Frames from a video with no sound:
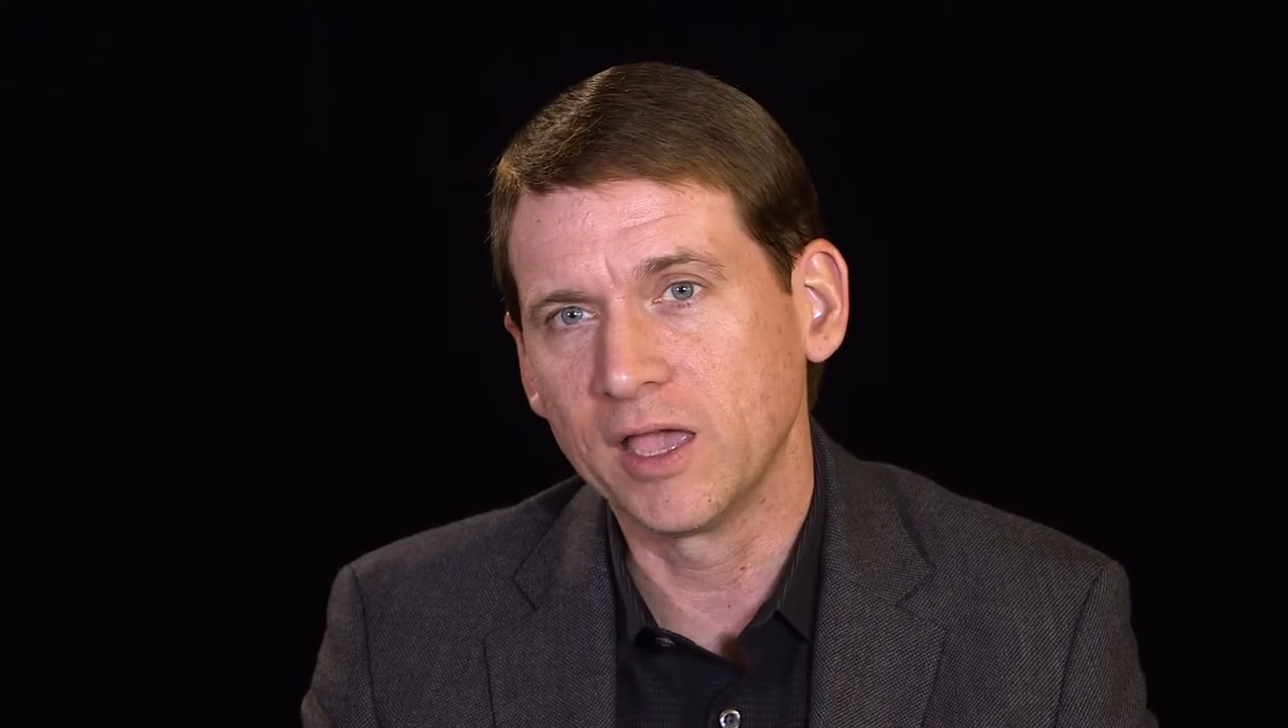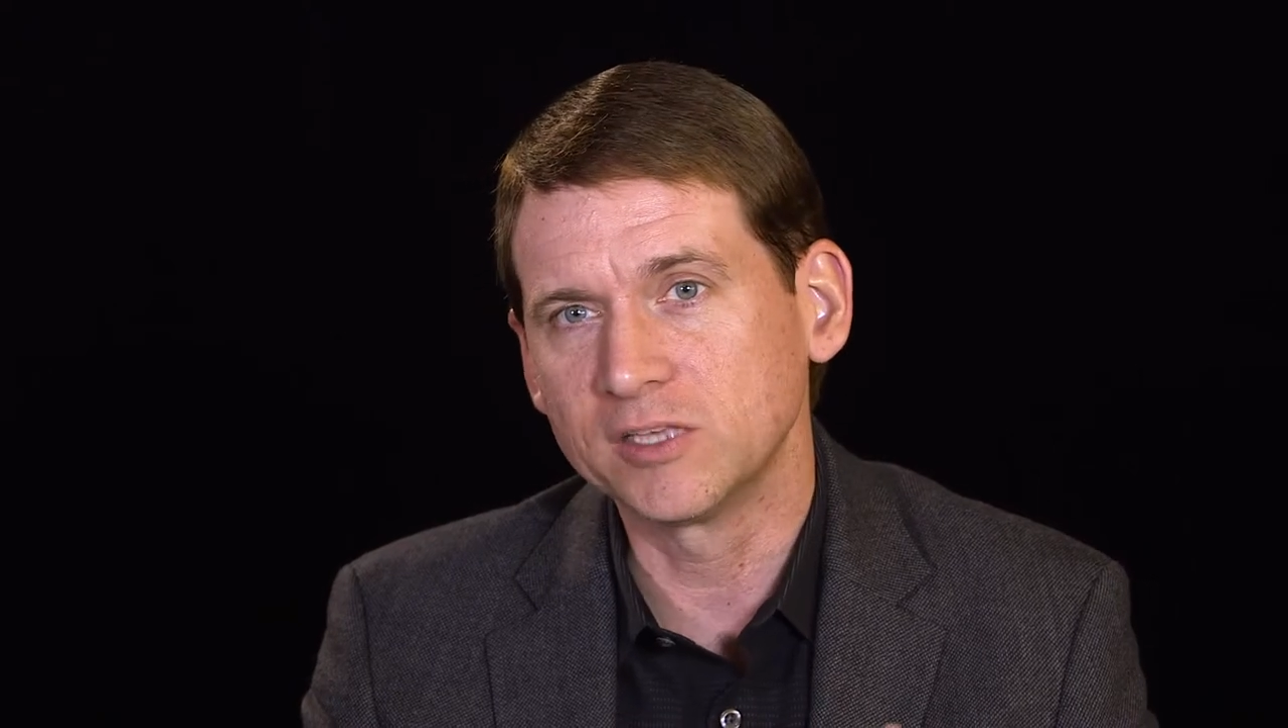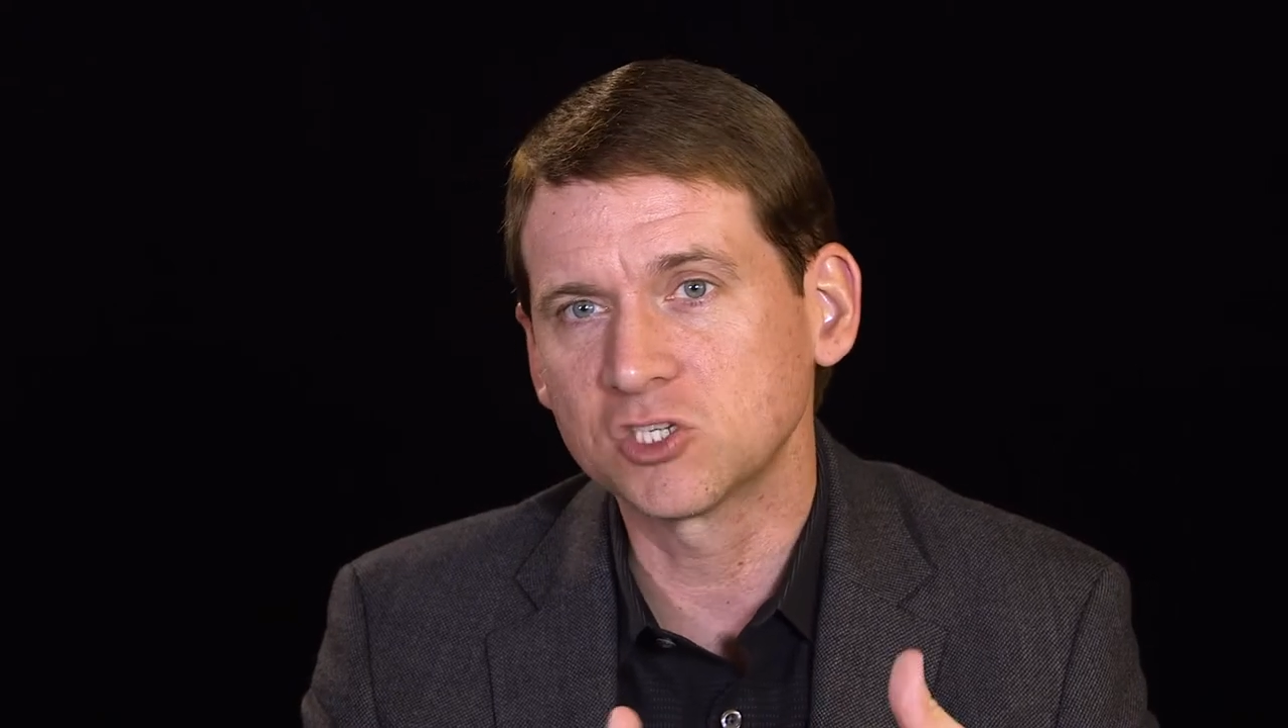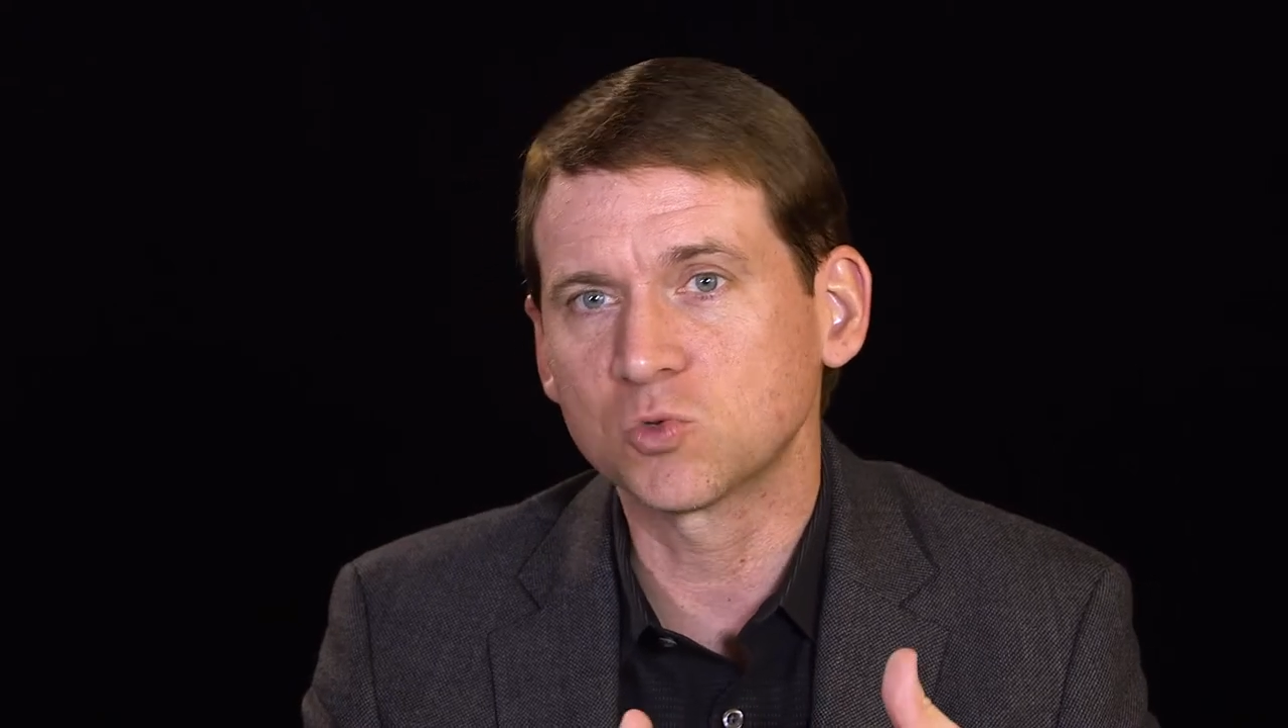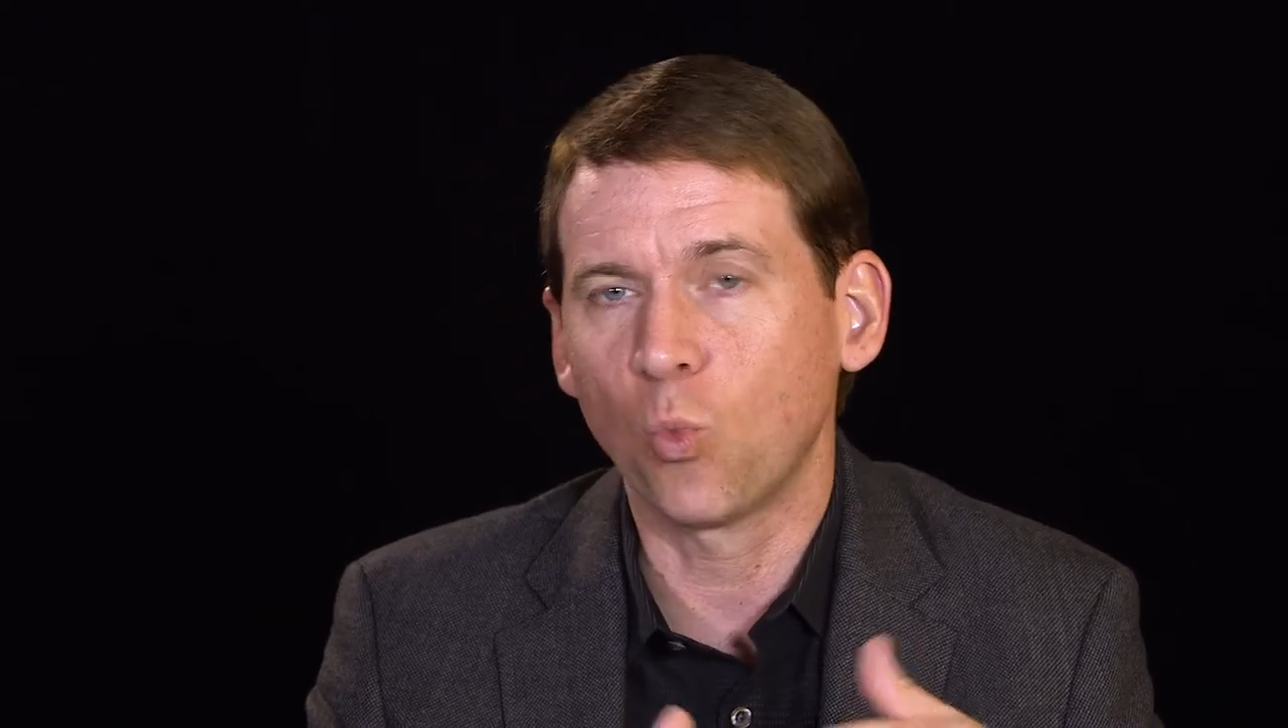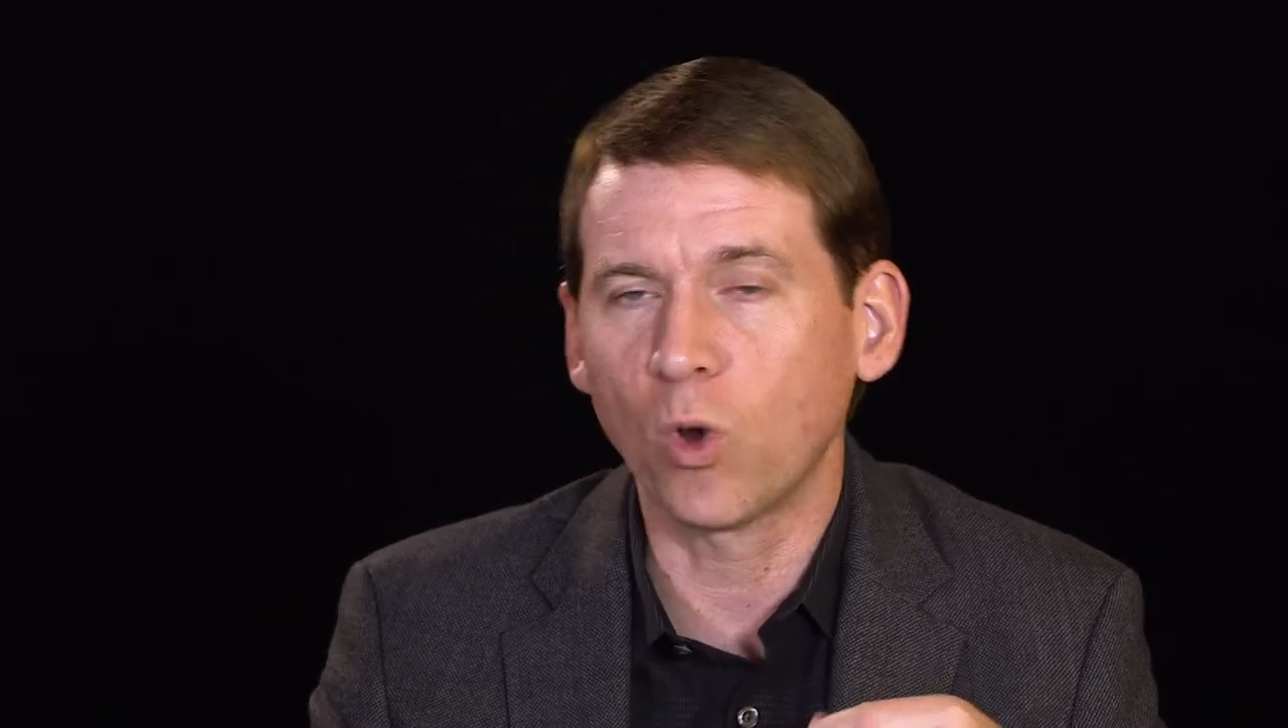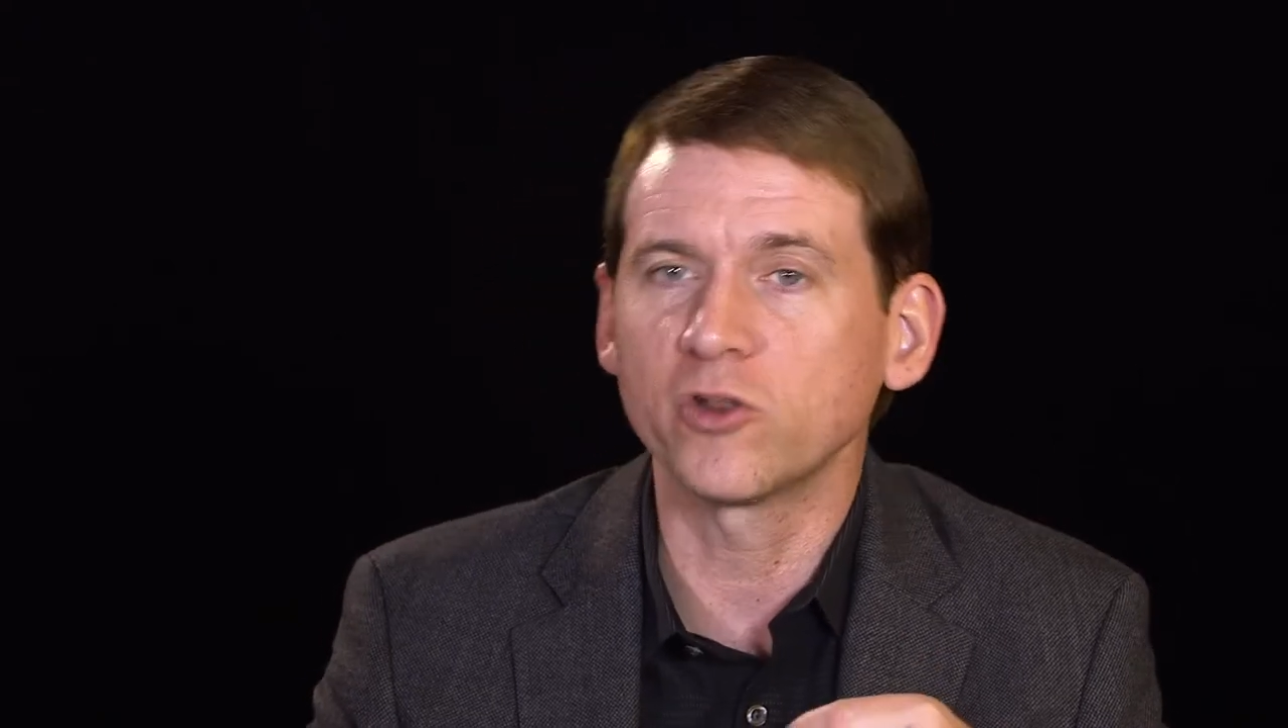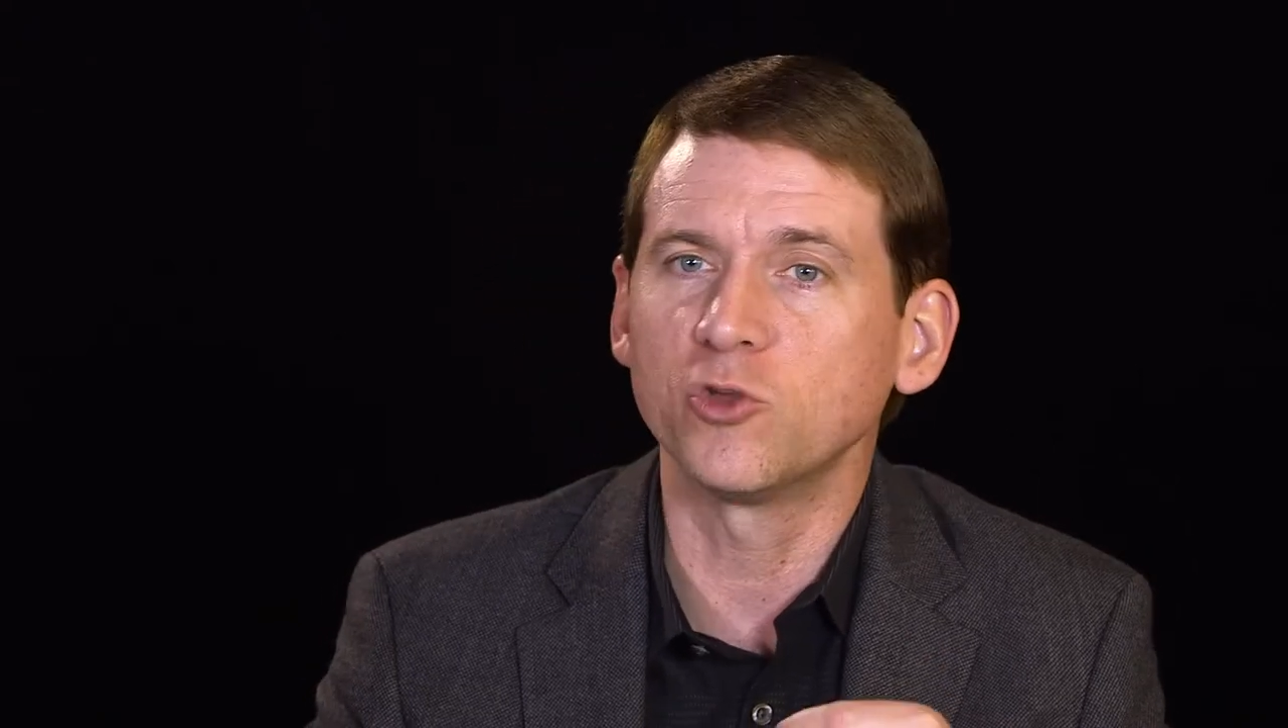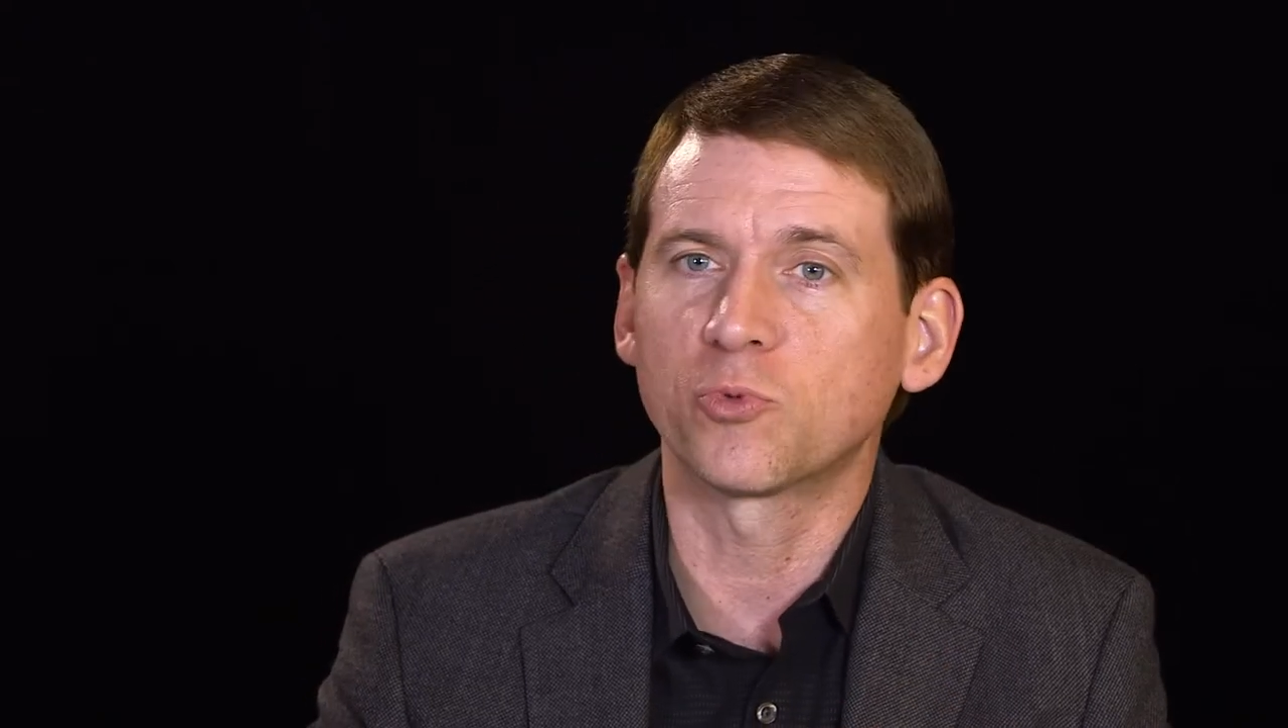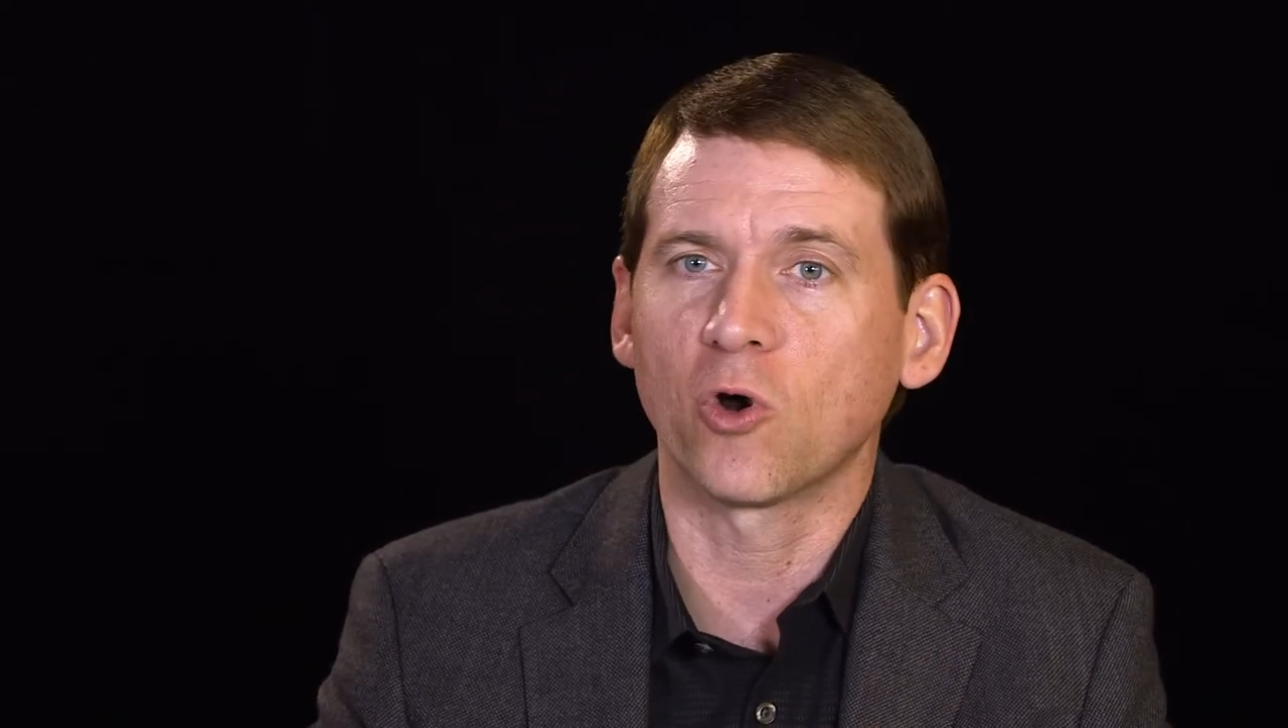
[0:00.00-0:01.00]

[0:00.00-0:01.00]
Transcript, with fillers: It's just what are you